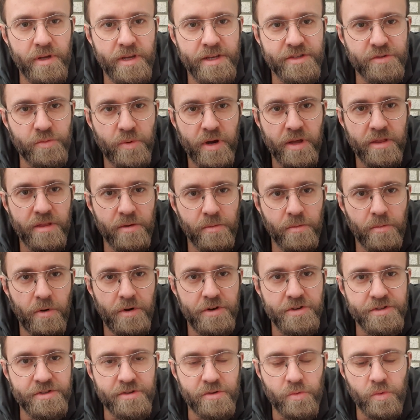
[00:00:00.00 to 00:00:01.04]
is where the
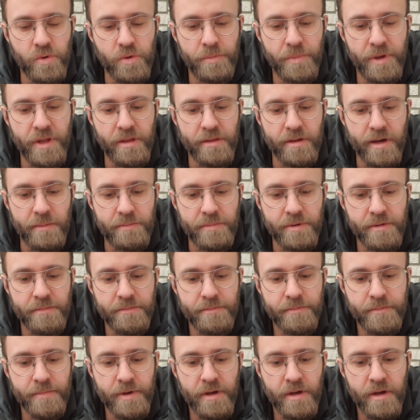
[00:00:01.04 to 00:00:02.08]
moisture will build up.
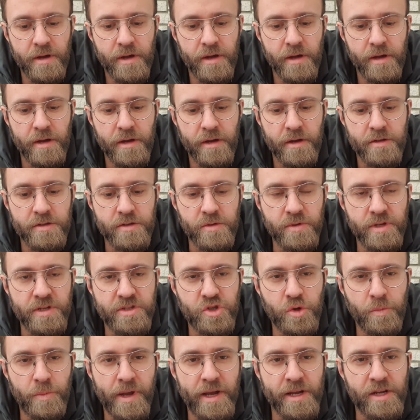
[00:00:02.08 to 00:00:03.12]
So this
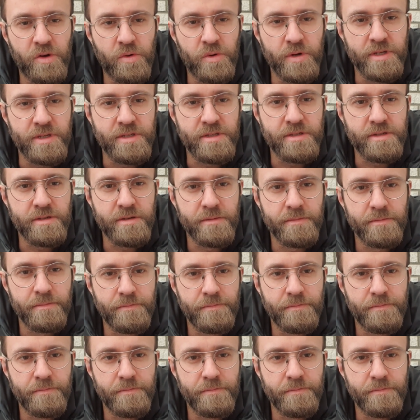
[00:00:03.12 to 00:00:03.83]
tobacco is,